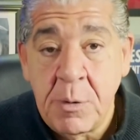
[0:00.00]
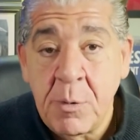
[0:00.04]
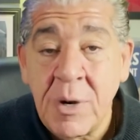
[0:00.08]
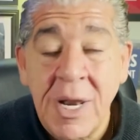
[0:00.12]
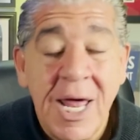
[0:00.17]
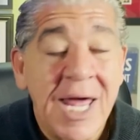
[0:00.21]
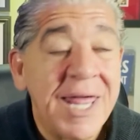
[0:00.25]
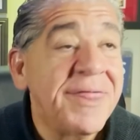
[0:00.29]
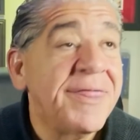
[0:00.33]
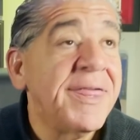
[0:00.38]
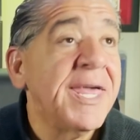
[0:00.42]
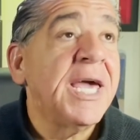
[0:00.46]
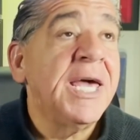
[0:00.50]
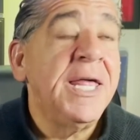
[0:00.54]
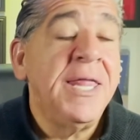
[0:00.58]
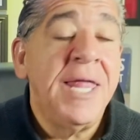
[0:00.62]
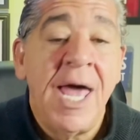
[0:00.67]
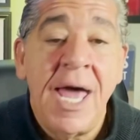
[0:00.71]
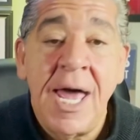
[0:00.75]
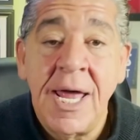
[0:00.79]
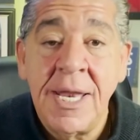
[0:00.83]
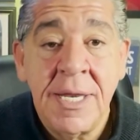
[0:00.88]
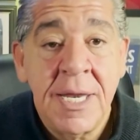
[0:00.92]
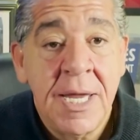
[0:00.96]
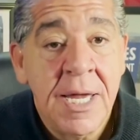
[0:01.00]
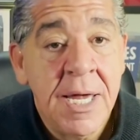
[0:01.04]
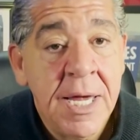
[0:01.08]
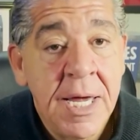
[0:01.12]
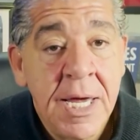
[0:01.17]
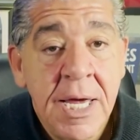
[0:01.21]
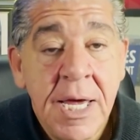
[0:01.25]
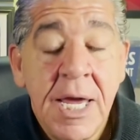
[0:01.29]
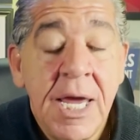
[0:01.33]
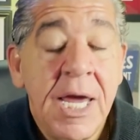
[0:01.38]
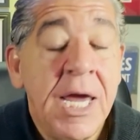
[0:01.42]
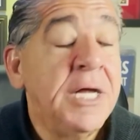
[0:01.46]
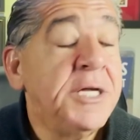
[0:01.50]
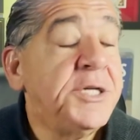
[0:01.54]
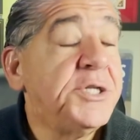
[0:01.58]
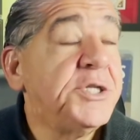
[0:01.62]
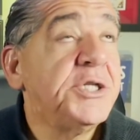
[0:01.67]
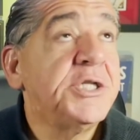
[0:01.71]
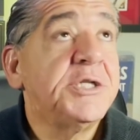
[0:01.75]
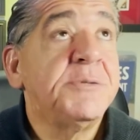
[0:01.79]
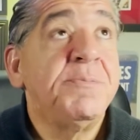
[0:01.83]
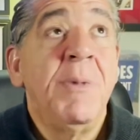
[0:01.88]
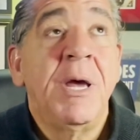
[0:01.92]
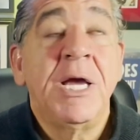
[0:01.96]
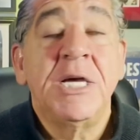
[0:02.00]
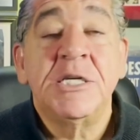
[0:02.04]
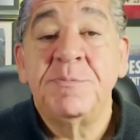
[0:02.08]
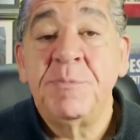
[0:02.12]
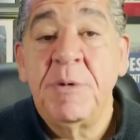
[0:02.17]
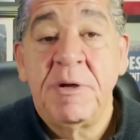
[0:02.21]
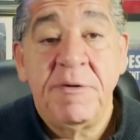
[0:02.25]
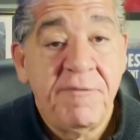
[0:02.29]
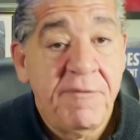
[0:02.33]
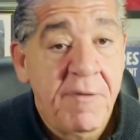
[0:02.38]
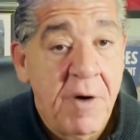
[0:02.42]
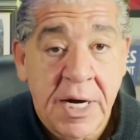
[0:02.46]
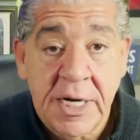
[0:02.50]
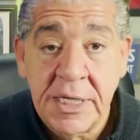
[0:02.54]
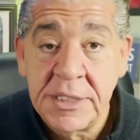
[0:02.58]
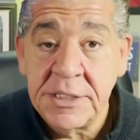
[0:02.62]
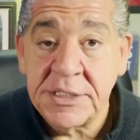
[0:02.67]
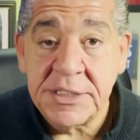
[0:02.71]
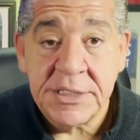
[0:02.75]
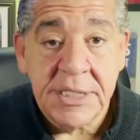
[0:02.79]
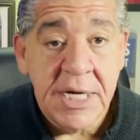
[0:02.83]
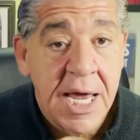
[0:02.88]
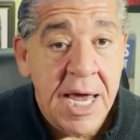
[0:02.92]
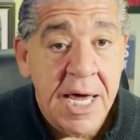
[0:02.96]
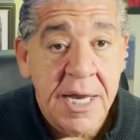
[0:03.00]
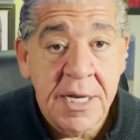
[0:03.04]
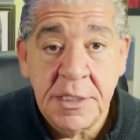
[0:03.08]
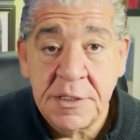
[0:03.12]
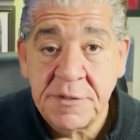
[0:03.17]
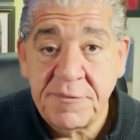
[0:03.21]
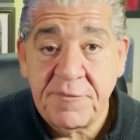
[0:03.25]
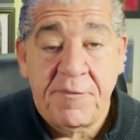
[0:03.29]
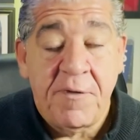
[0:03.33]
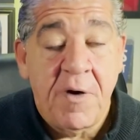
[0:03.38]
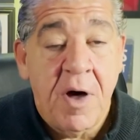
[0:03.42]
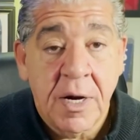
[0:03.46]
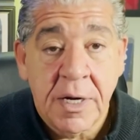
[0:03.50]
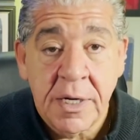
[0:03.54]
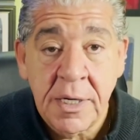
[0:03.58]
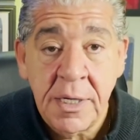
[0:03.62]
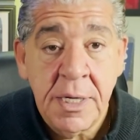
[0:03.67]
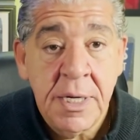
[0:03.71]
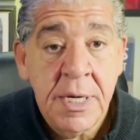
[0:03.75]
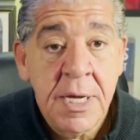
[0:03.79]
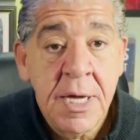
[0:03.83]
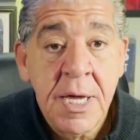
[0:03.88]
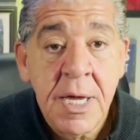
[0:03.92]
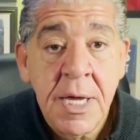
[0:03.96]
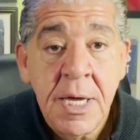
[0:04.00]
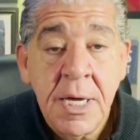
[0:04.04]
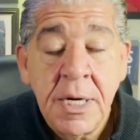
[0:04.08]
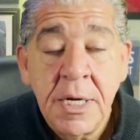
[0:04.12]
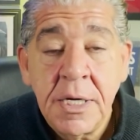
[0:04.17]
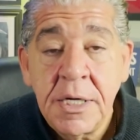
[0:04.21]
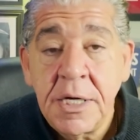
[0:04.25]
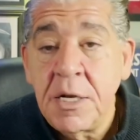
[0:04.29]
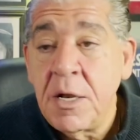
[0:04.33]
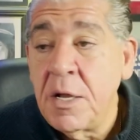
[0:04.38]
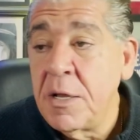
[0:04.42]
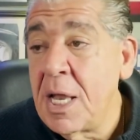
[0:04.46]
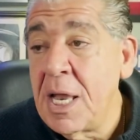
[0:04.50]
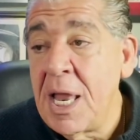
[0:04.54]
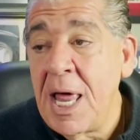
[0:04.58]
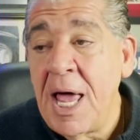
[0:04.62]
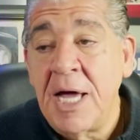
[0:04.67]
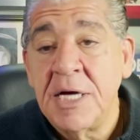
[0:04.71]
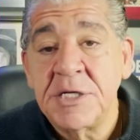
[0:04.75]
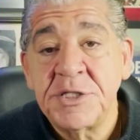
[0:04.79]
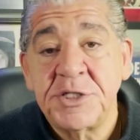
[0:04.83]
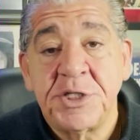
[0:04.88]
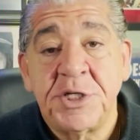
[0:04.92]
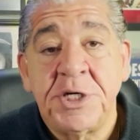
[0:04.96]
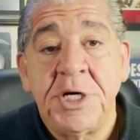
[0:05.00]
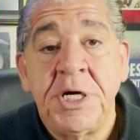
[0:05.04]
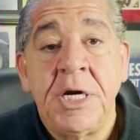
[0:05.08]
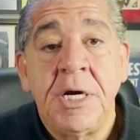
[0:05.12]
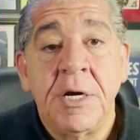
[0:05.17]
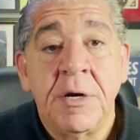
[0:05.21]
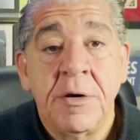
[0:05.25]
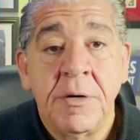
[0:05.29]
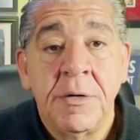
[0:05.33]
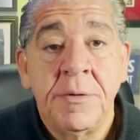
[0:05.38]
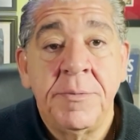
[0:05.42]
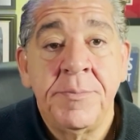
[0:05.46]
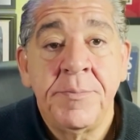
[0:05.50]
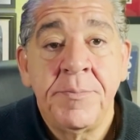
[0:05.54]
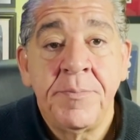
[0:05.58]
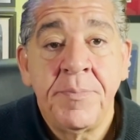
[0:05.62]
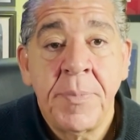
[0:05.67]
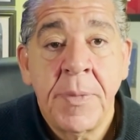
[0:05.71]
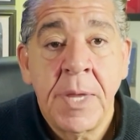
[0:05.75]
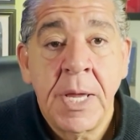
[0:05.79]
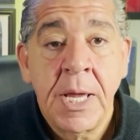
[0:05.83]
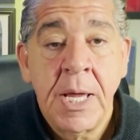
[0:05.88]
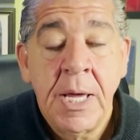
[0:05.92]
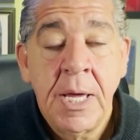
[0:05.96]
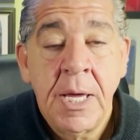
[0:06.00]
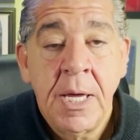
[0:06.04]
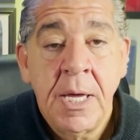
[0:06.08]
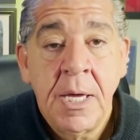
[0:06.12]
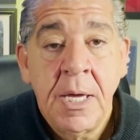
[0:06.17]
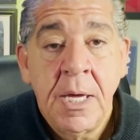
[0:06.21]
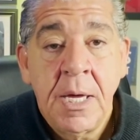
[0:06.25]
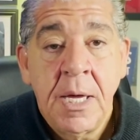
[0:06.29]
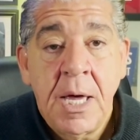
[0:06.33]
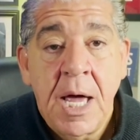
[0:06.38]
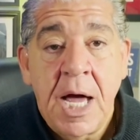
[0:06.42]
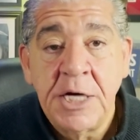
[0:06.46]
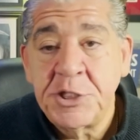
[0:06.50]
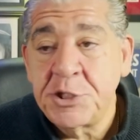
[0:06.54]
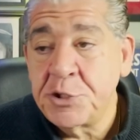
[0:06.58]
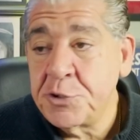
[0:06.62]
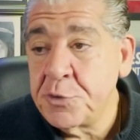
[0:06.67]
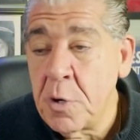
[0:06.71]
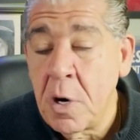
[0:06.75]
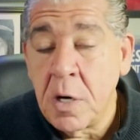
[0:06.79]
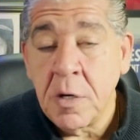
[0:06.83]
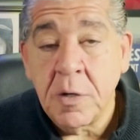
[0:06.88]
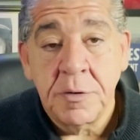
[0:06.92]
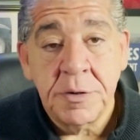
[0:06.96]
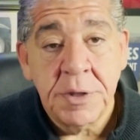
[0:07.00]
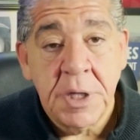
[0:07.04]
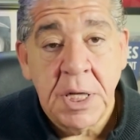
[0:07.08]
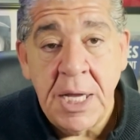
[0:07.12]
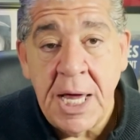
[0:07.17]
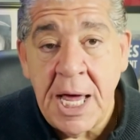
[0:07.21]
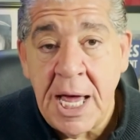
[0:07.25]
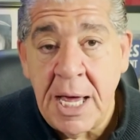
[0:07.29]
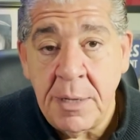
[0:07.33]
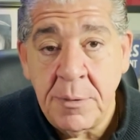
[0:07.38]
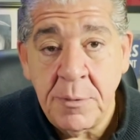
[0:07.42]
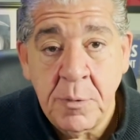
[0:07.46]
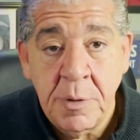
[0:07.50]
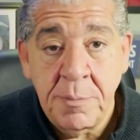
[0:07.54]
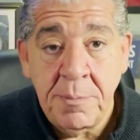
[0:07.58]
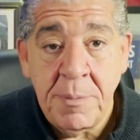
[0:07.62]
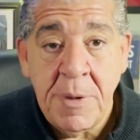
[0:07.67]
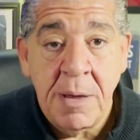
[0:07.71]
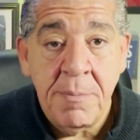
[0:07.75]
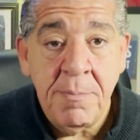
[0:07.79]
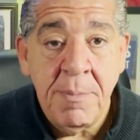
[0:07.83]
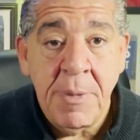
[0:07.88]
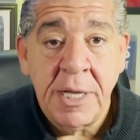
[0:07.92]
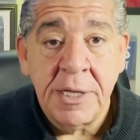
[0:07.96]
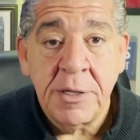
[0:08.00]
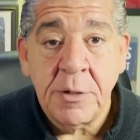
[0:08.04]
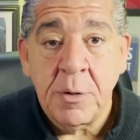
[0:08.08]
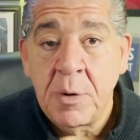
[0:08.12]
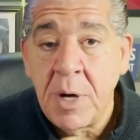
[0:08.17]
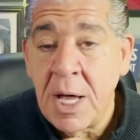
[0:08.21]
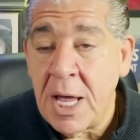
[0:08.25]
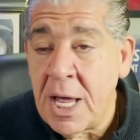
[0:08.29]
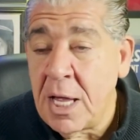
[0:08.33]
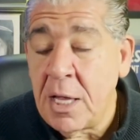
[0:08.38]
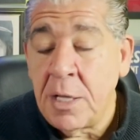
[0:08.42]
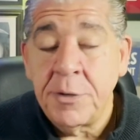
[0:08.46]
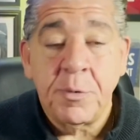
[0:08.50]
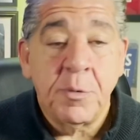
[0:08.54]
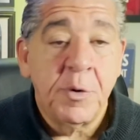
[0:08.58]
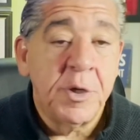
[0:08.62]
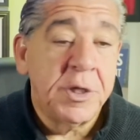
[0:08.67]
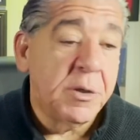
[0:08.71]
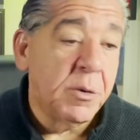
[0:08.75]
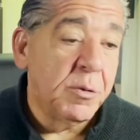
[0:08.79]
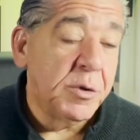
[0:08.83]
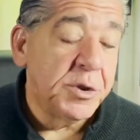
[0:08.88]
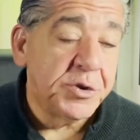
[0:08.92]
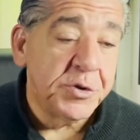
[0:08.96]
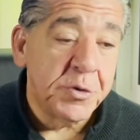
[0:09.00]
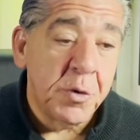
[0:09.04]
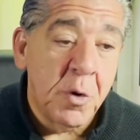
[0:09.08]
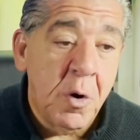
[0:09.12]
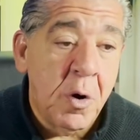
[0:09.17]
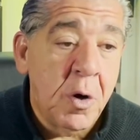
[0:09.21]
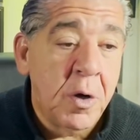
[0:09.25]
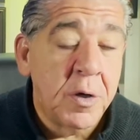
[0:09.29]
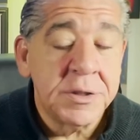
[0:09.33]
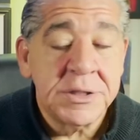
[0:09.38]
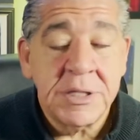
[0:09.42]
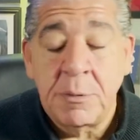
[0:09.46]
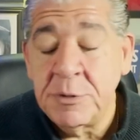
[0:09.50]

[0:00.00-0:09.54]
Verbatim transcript: When I think of that, it just makes me fucking sad as fuck. You know, the last year, I struggled a lot with my mental health, with the withdrawals.